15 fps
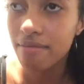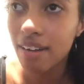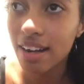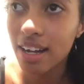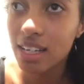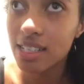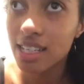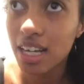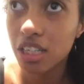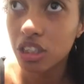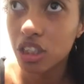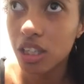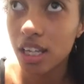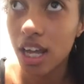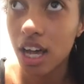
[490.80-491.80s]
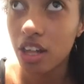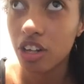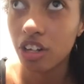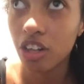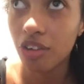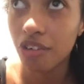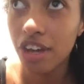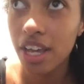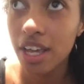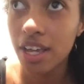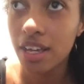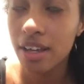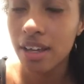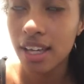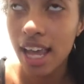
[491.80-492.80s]
attached to the other three,
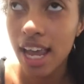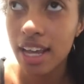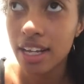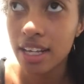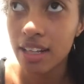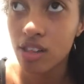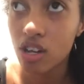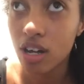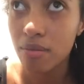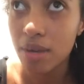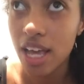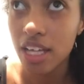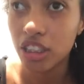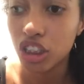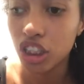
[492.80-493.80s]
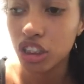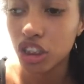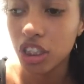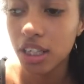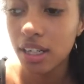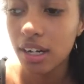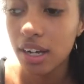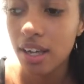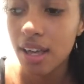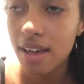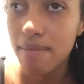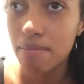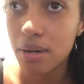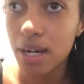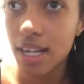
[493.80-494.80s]
Katie, Tommy, and Ginger,
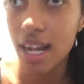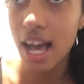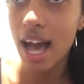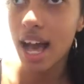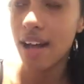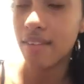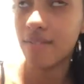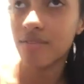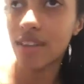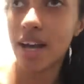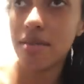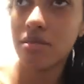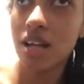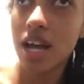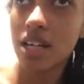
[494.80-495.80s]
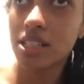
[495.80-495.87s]
but I'm not